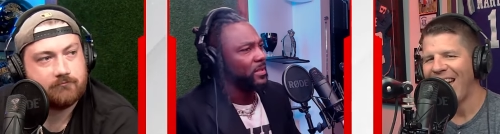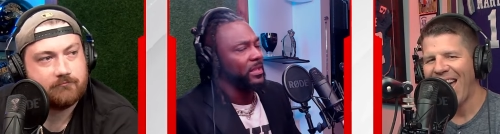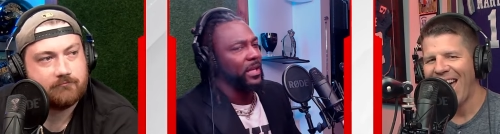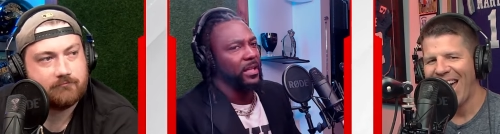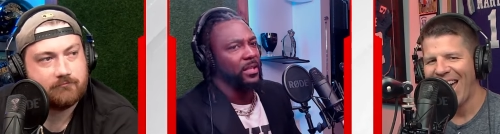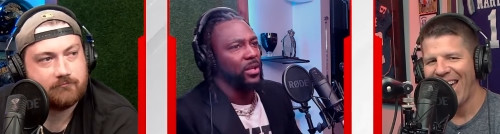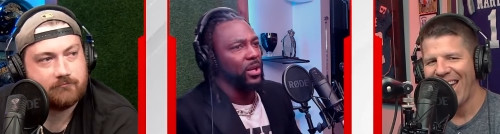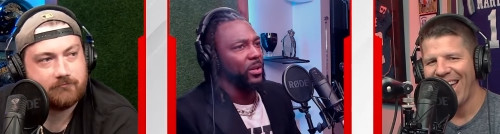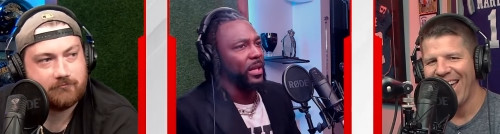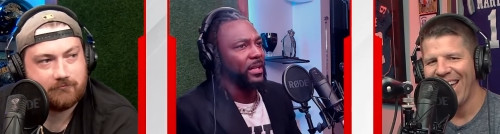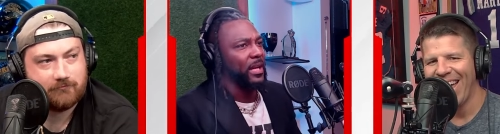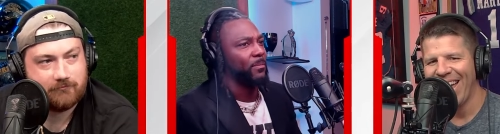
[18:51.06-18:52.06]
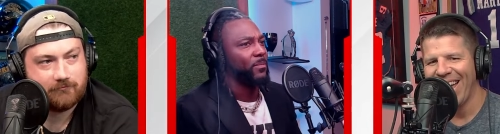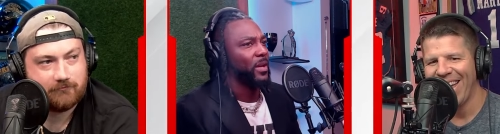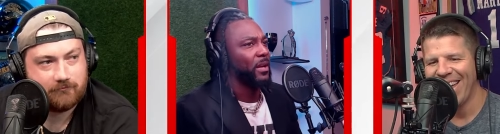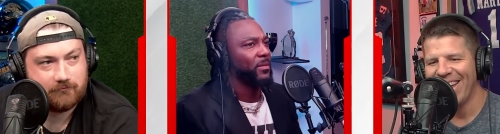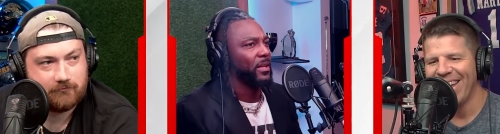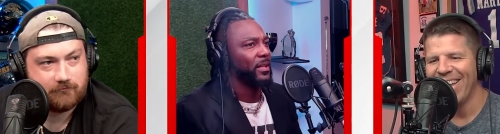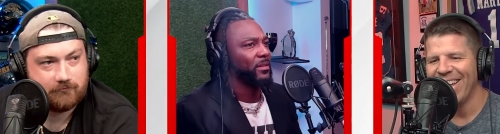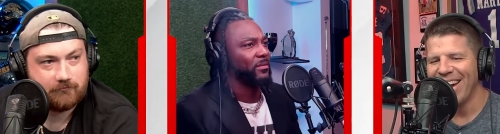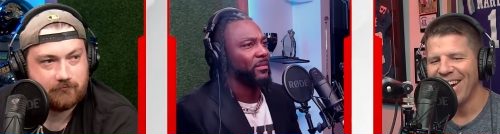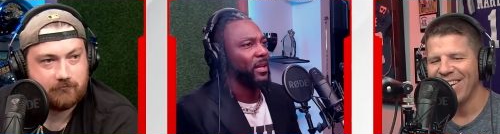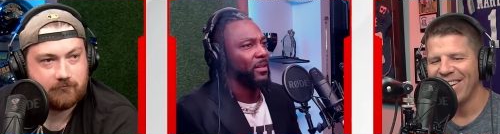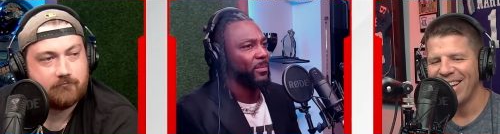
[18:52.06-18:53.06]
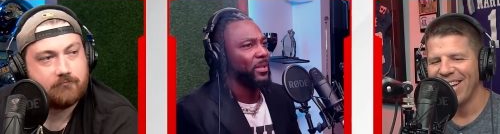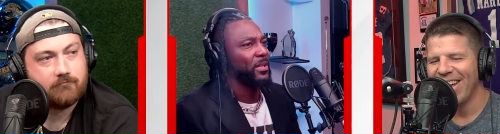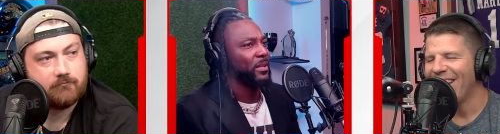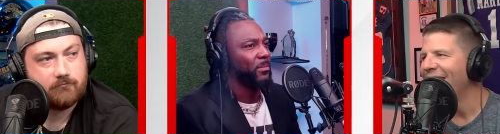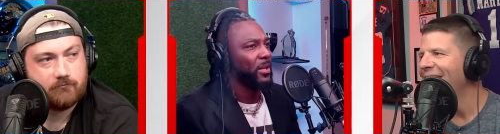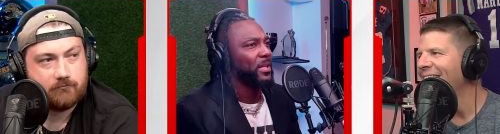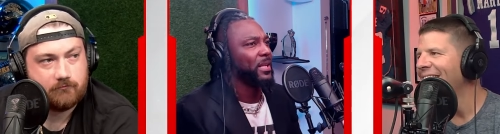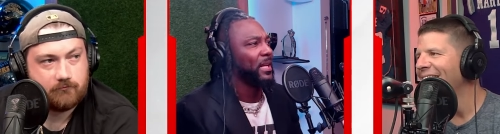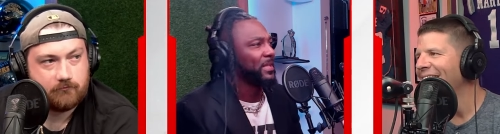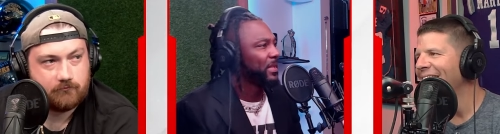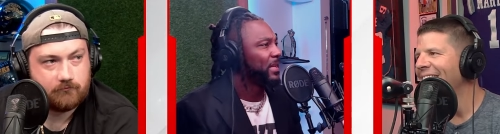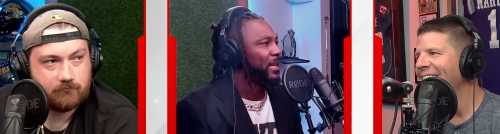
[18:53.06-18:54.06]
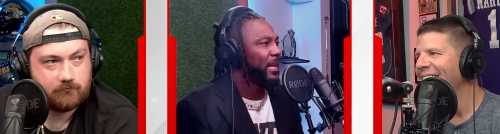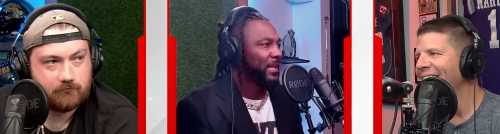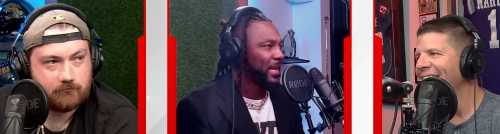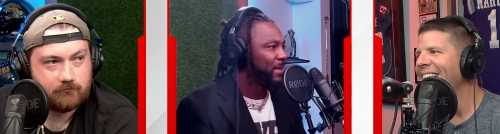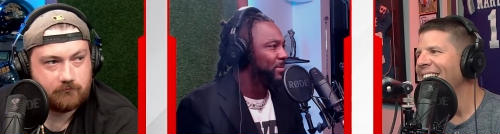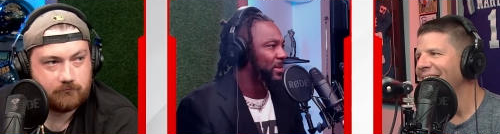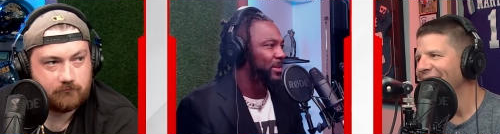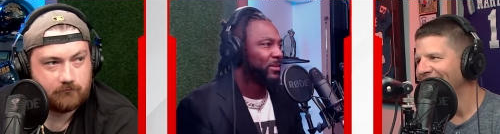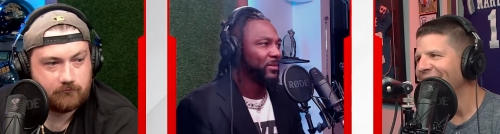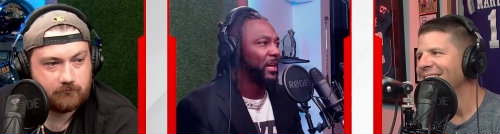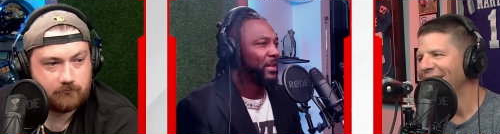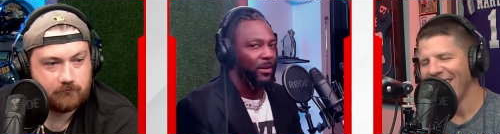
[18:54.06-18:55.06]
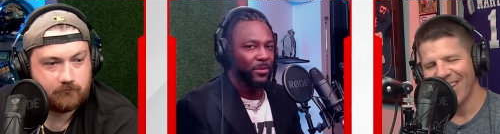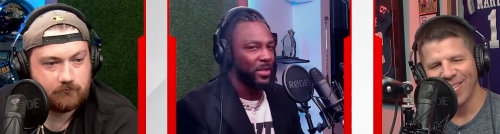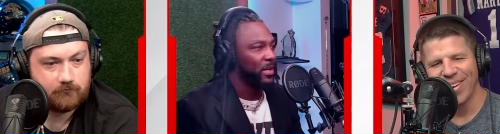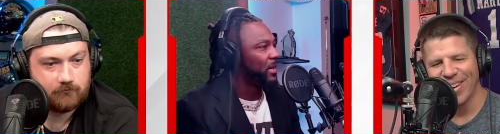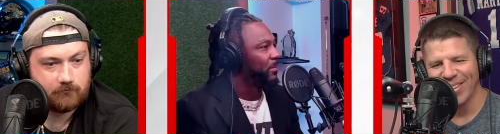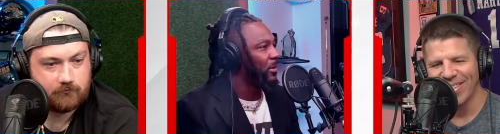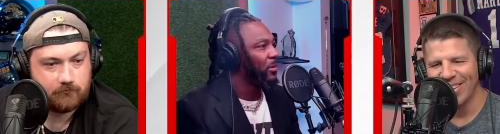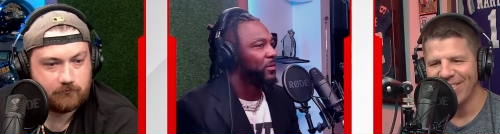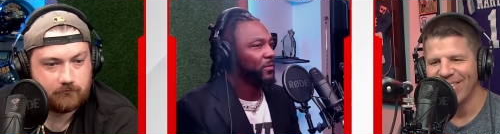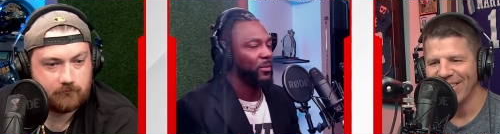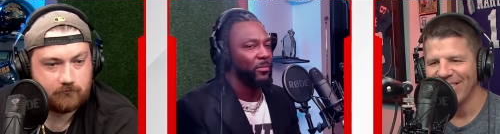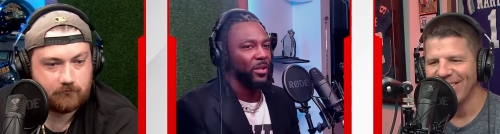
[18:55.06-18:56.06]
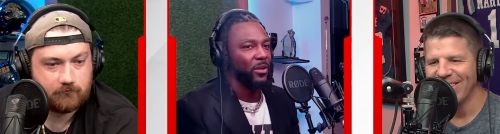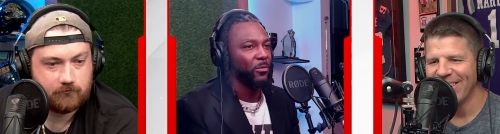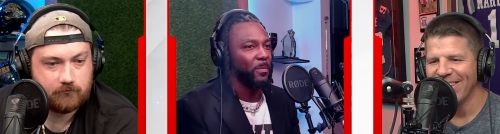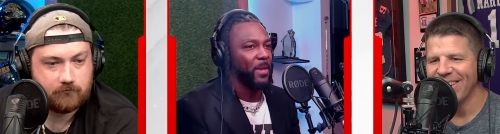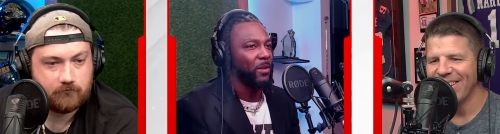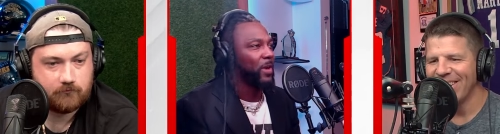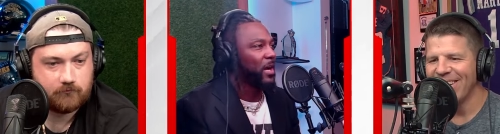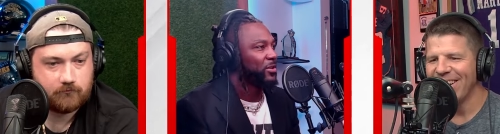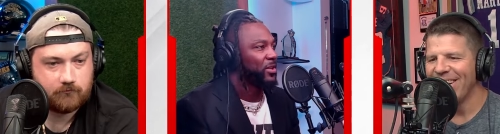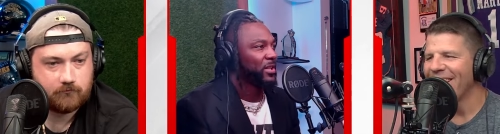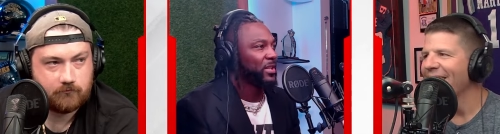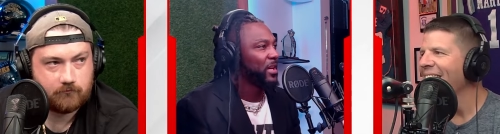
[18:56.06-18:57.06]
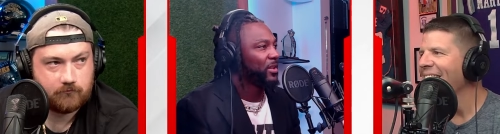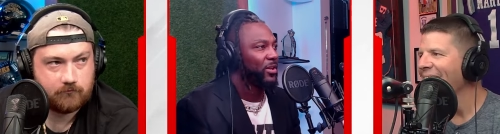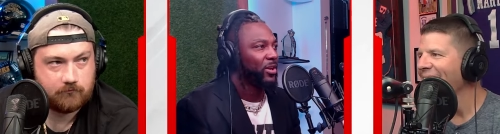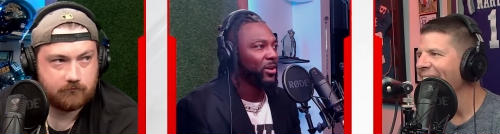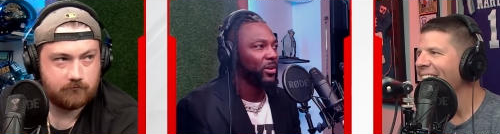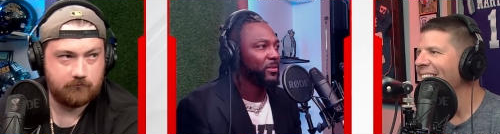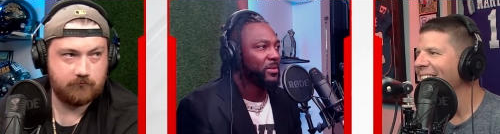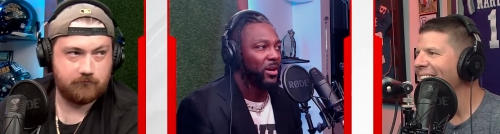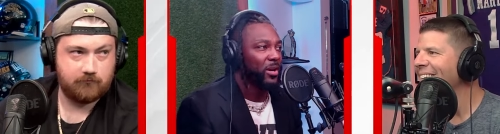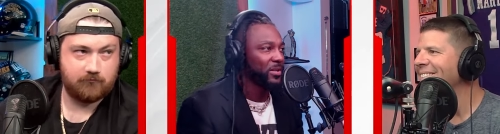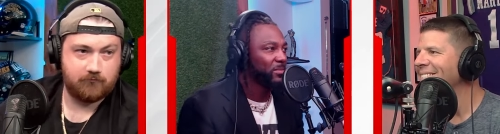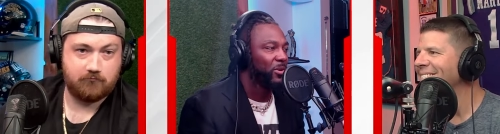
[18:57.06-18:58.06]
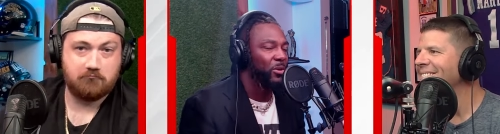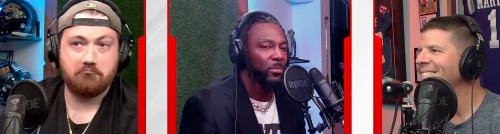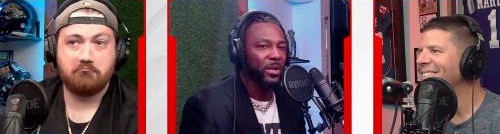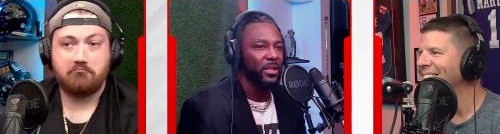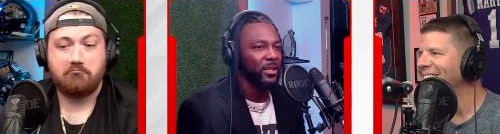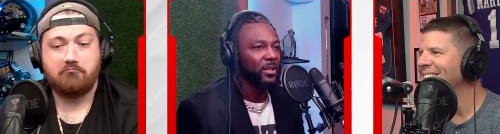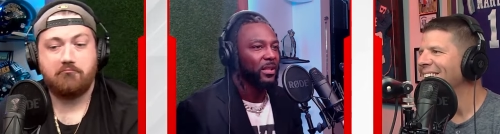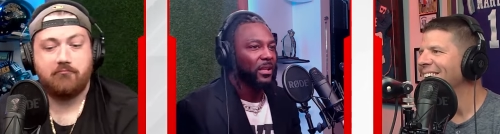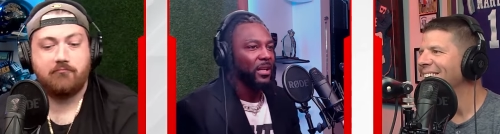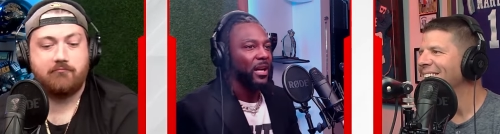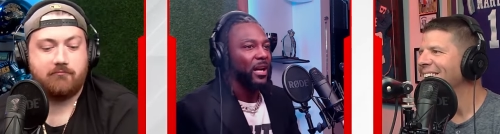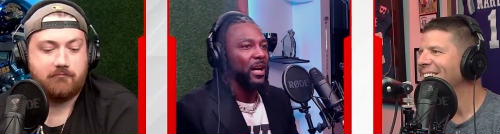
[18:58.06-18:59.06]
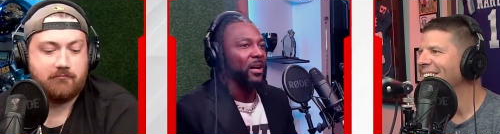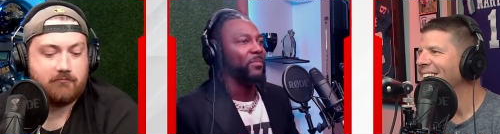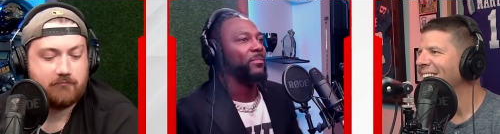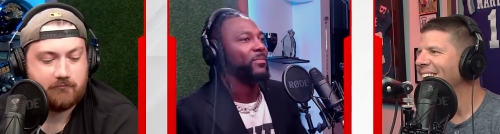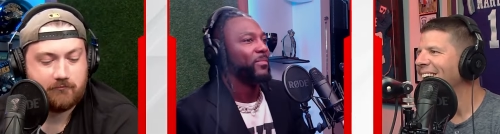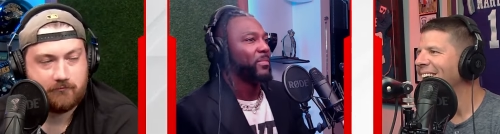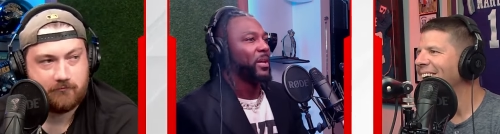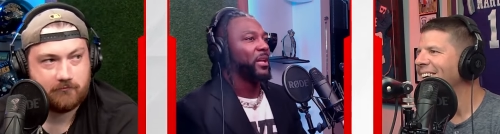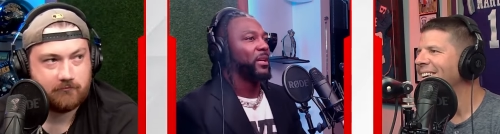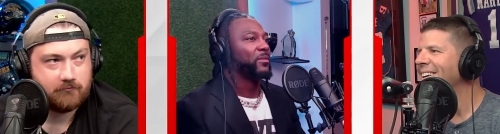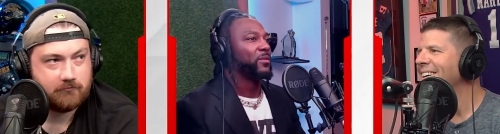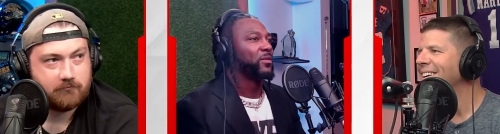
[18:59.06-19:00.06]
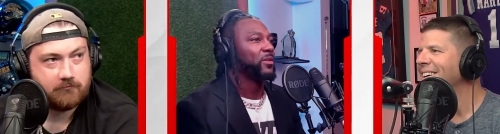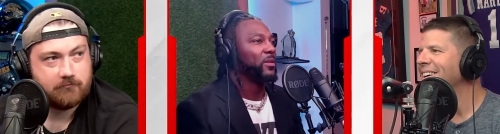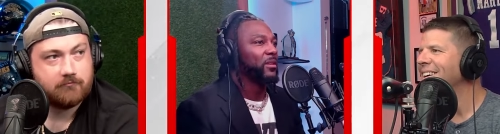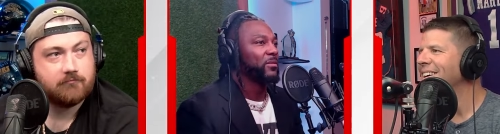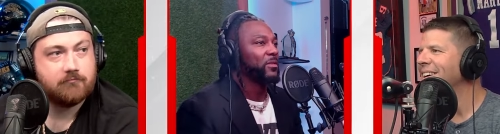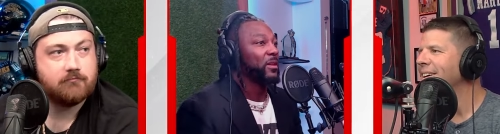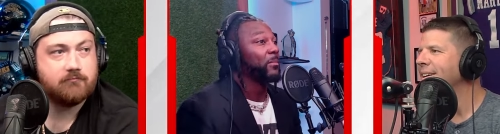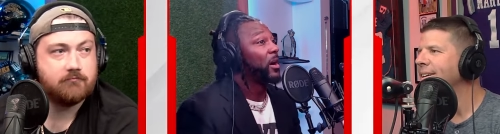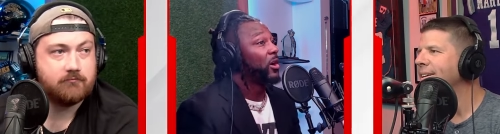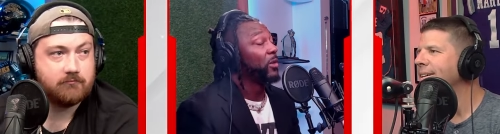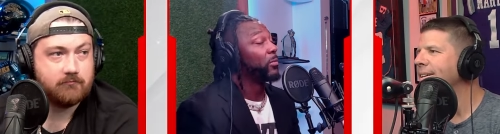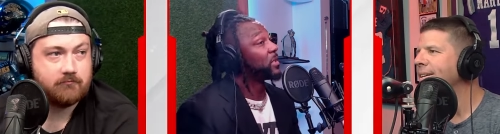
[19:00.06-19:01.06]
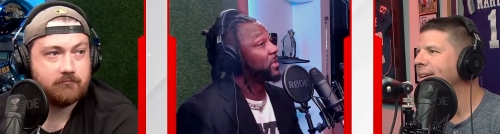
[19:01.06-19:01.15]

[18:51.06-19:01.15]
Speaker 1: like you know, like I, I like I've been to the Monday night, Sunday night games here. Yeah, like, I was go. there, there at both go. of them. You know, met Roger Goodell and all. It was an awesome moment. Um, but in my heart, which